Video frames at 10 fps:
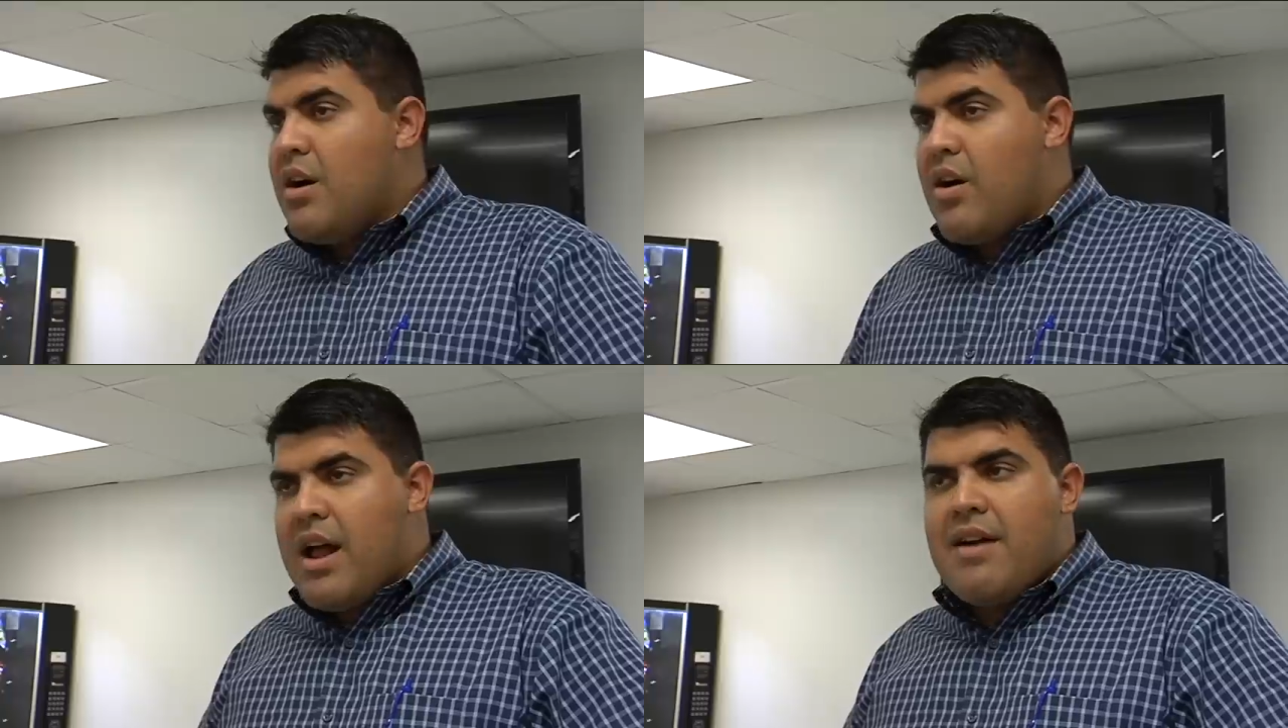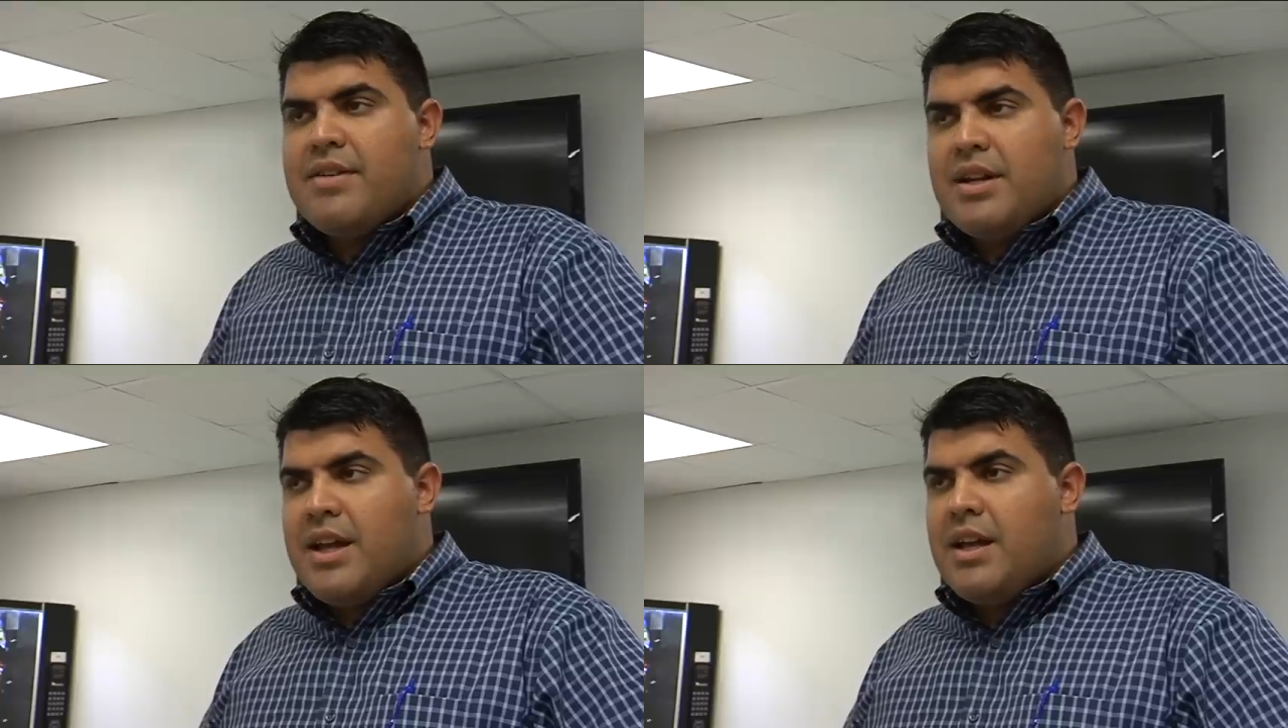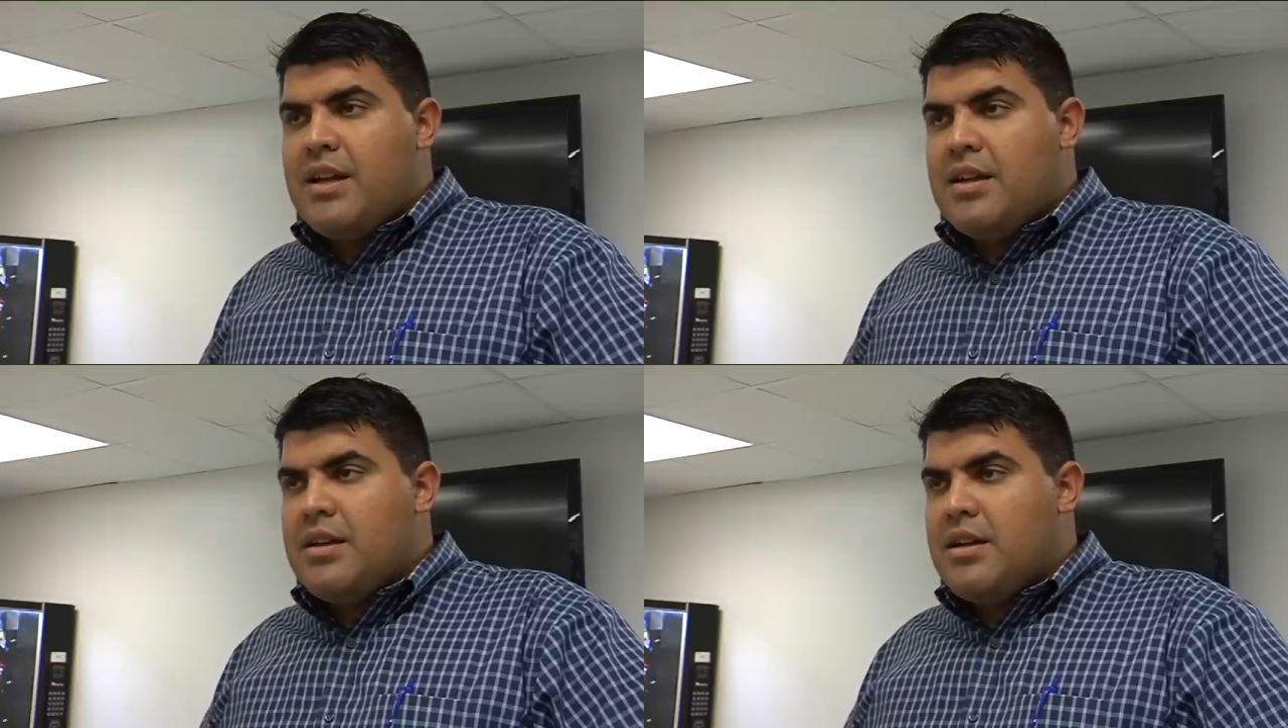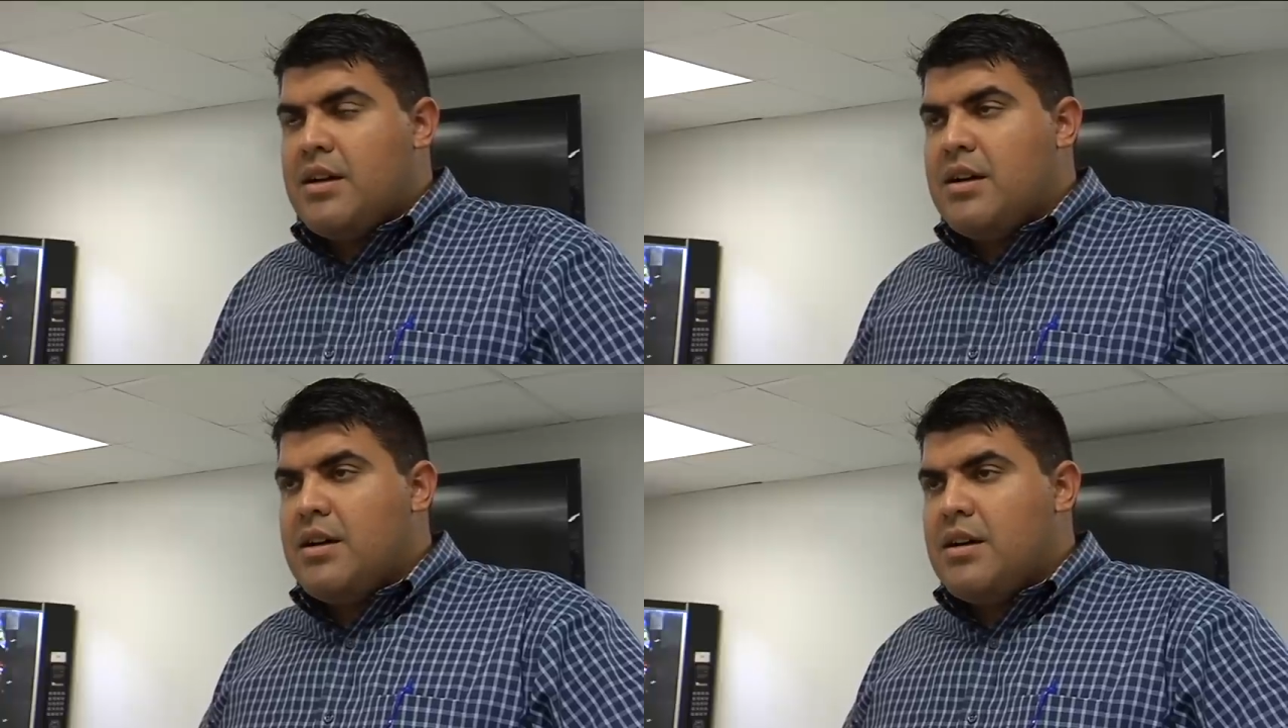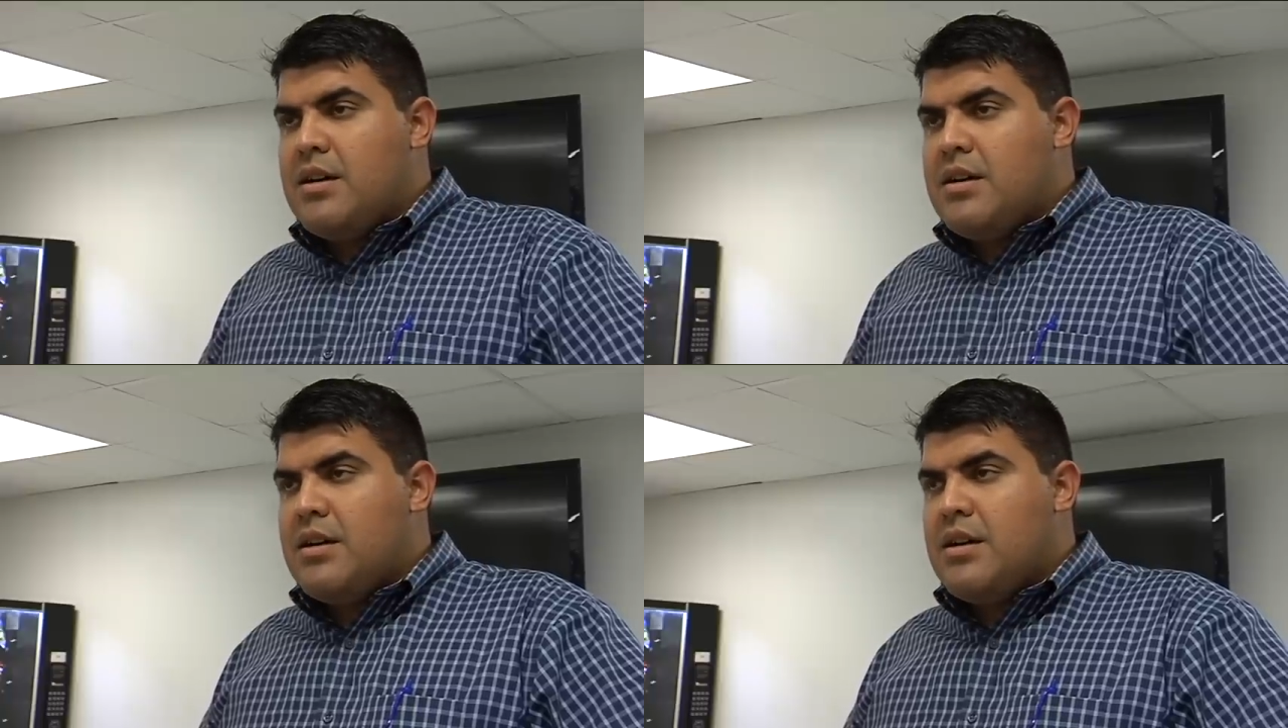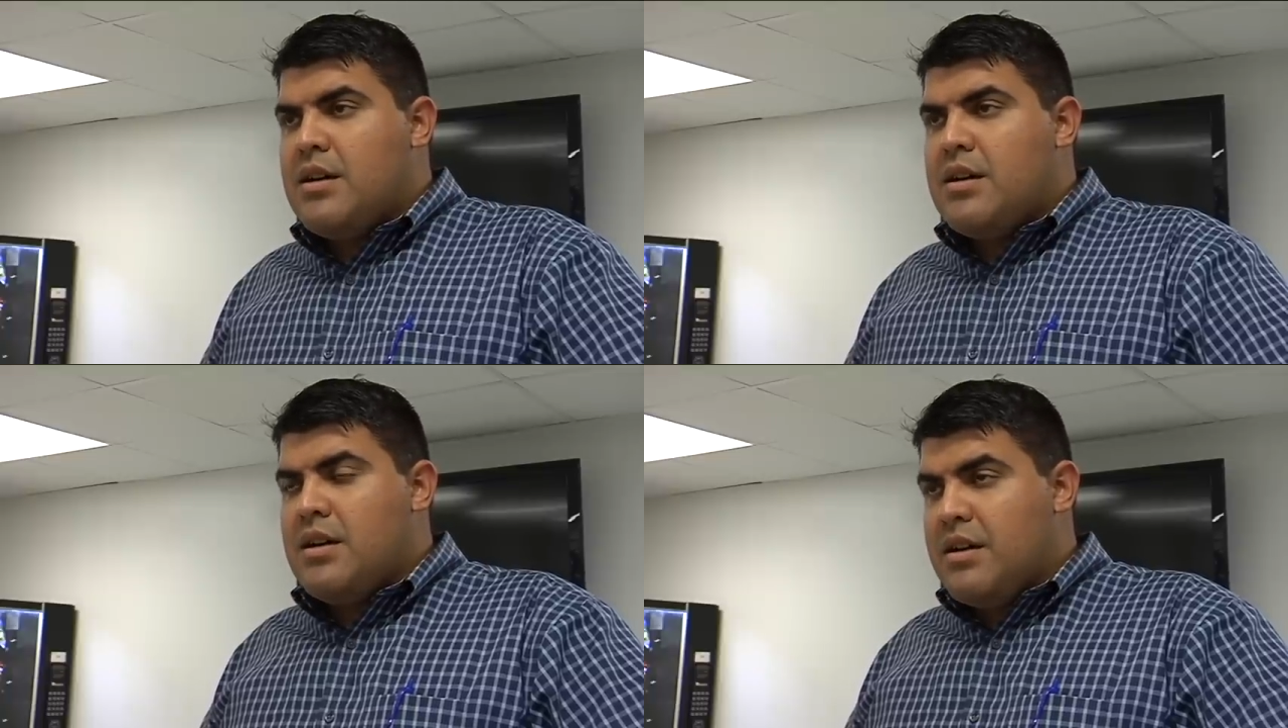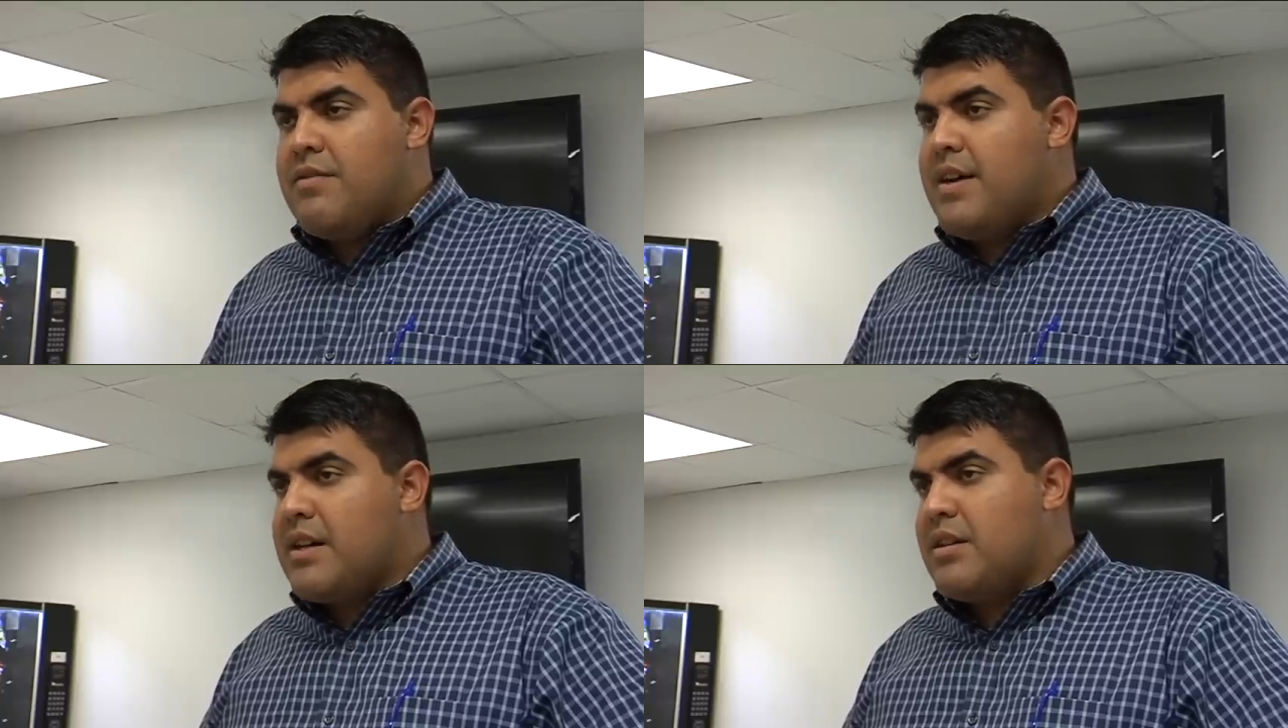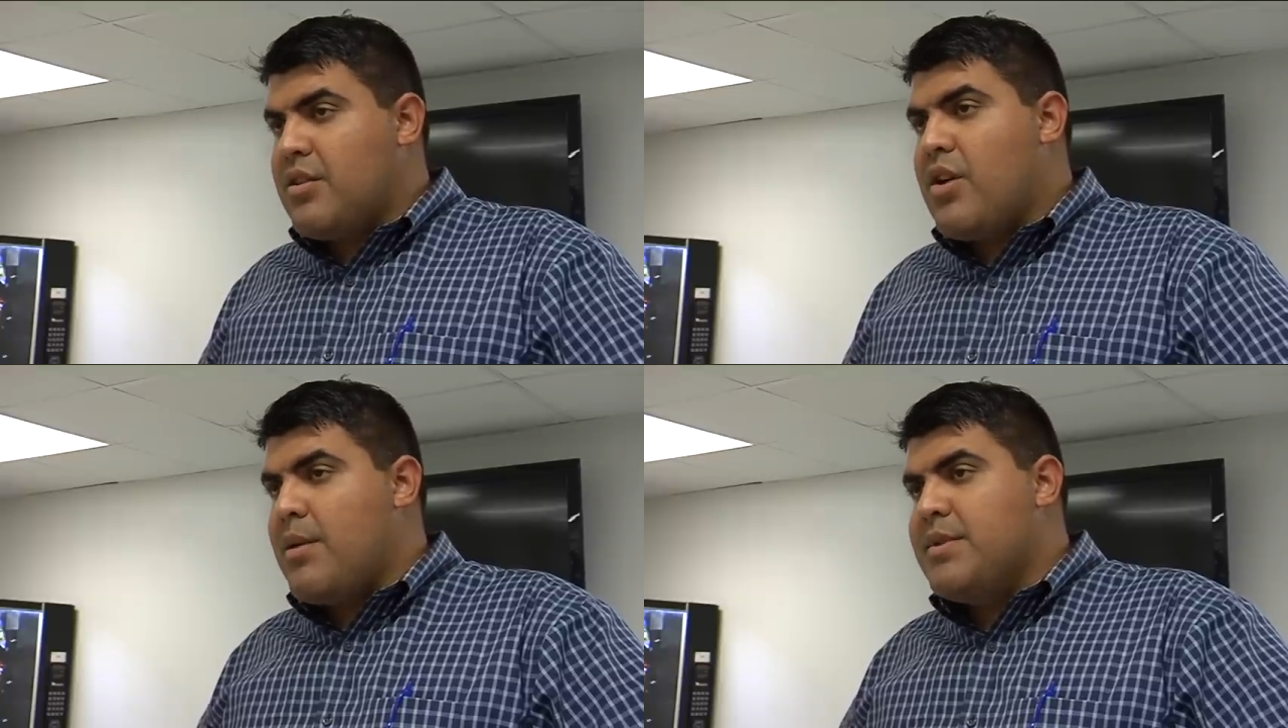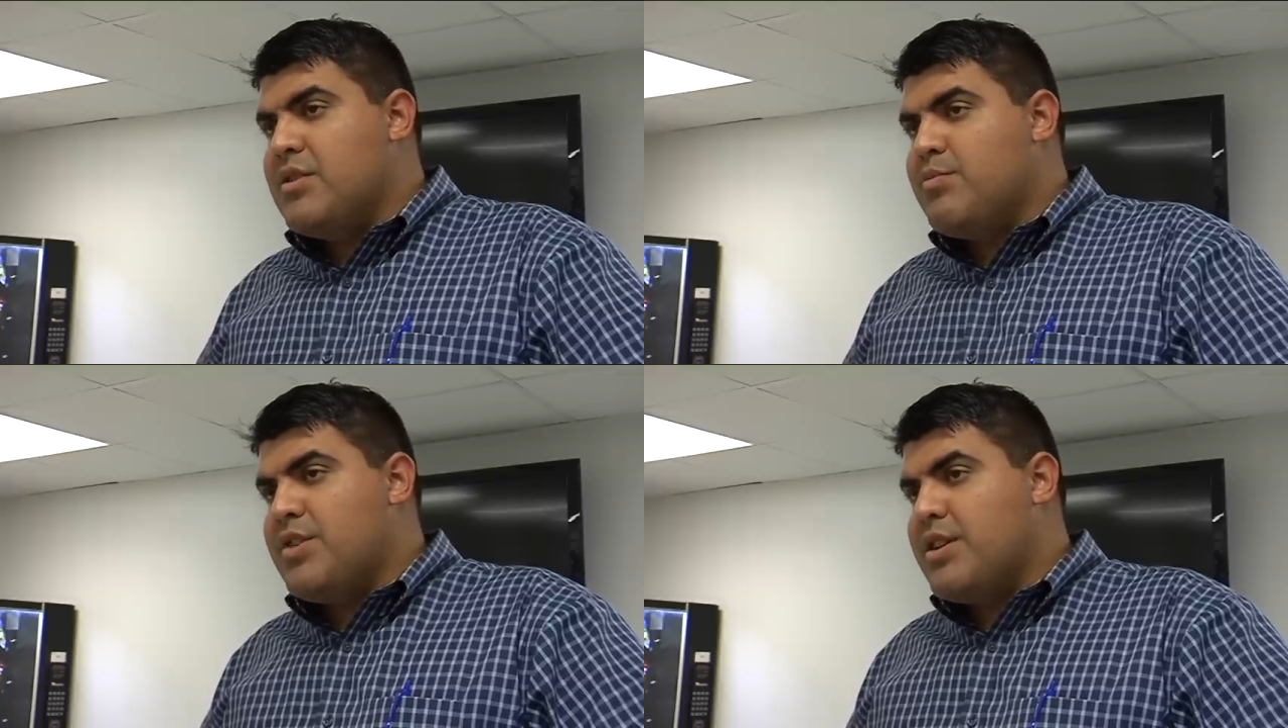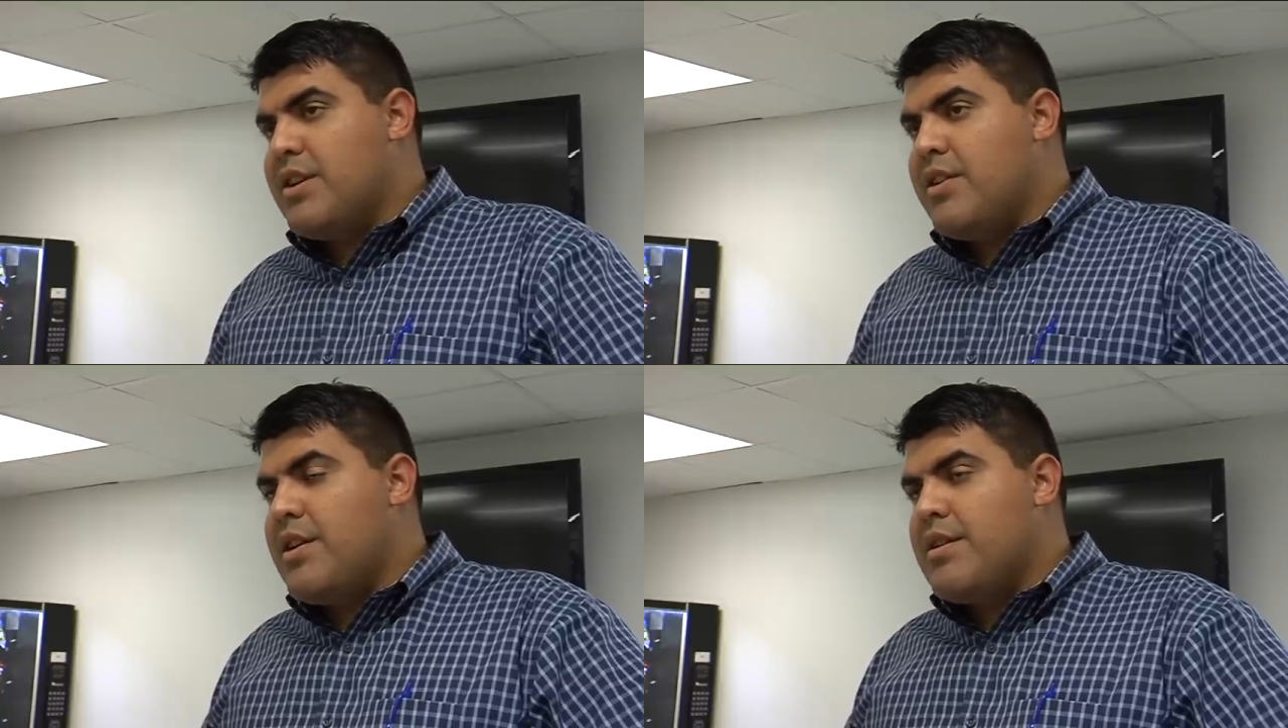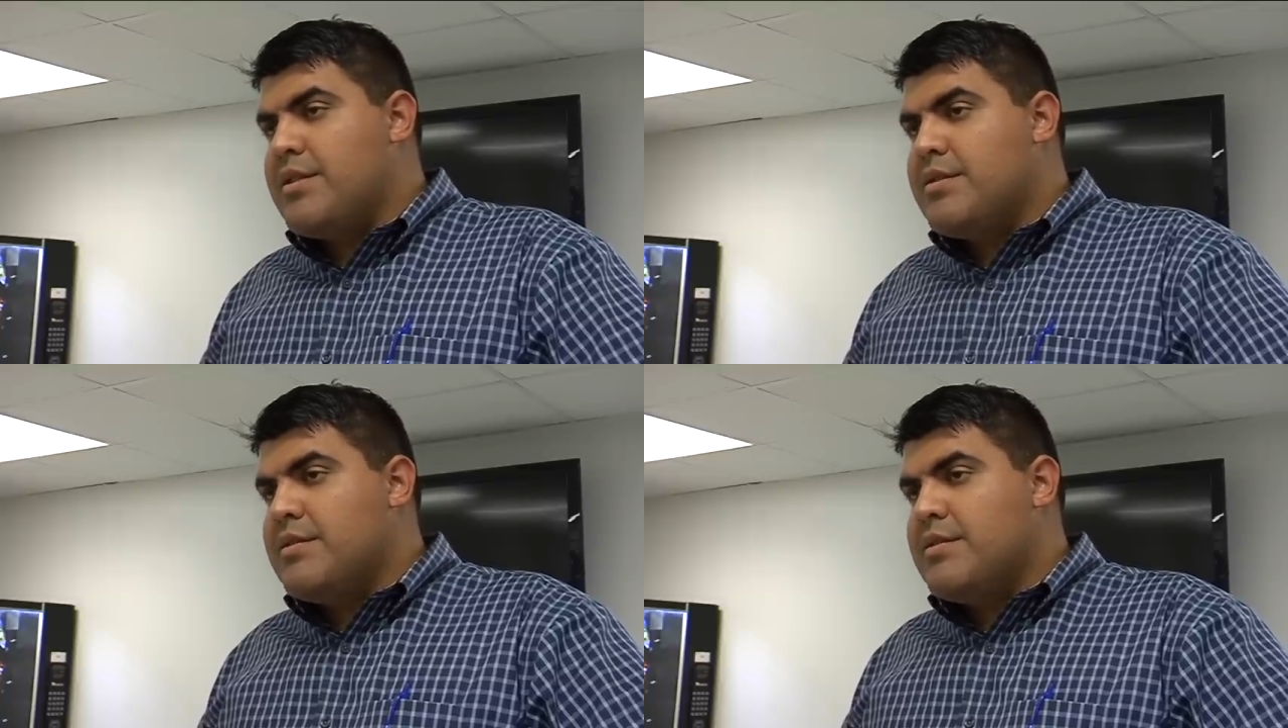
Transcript: are having a uh, uh, an effect on crime in those particular areas.